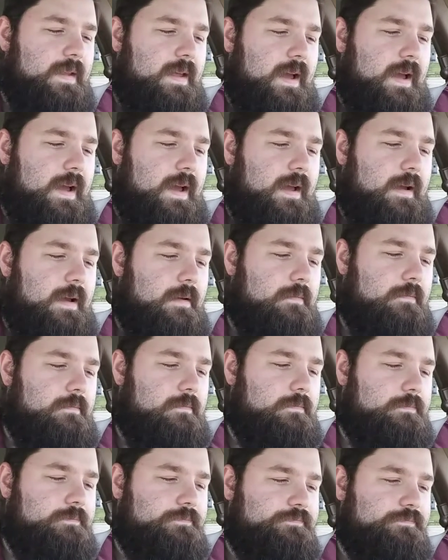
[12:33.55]

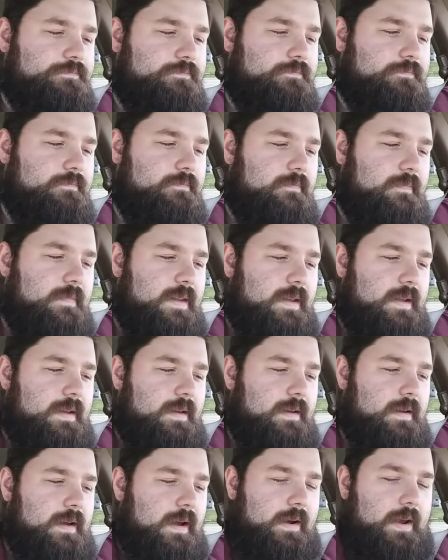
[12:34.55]

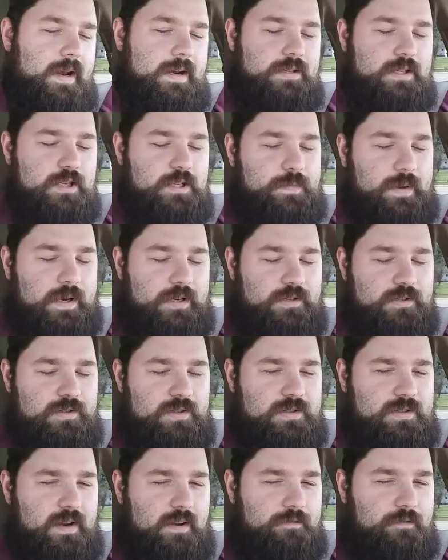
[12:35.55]
Again, it's just pictures
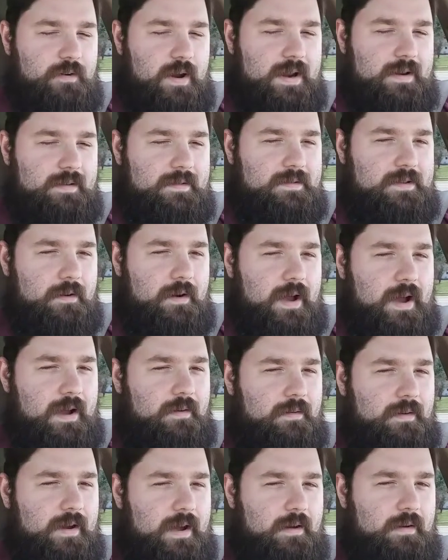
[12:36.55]
of stuff, right? So
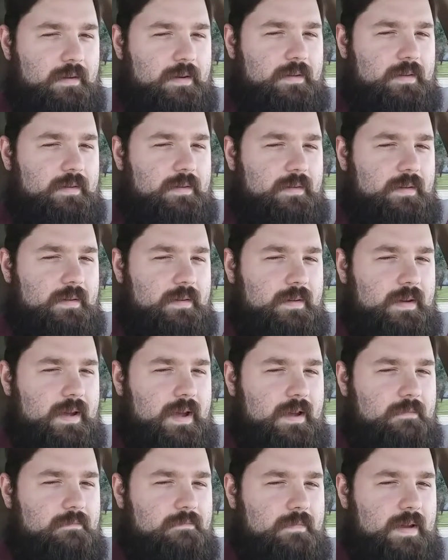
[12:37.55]
how
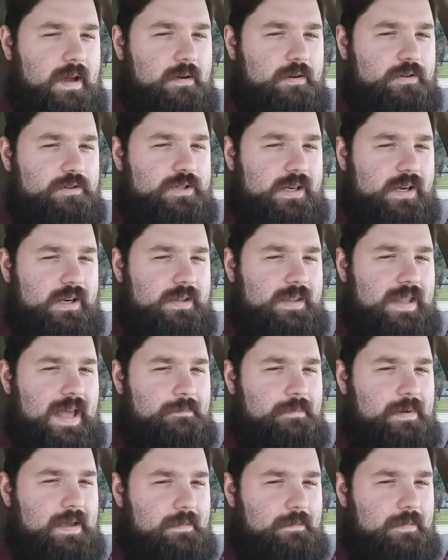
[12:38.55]
interesting could
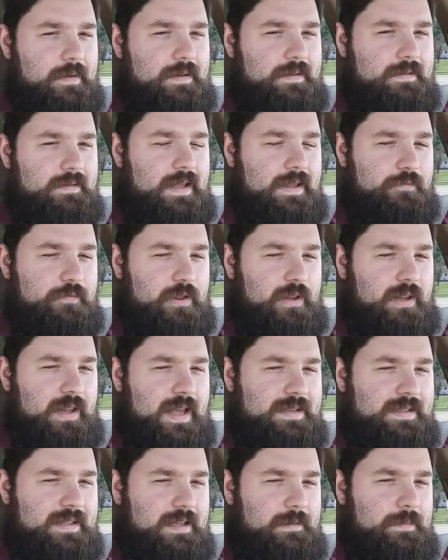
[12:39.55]
that be? But
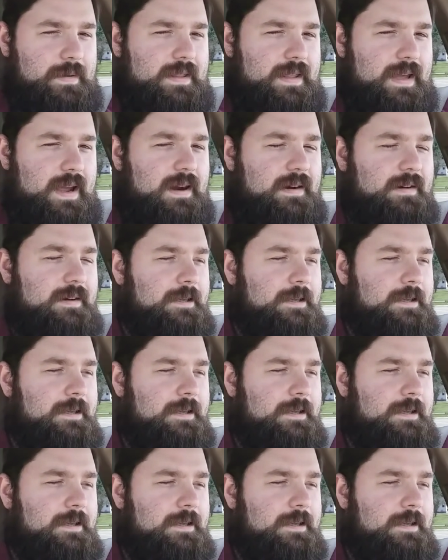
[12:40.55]
nevertheless, it'll be there.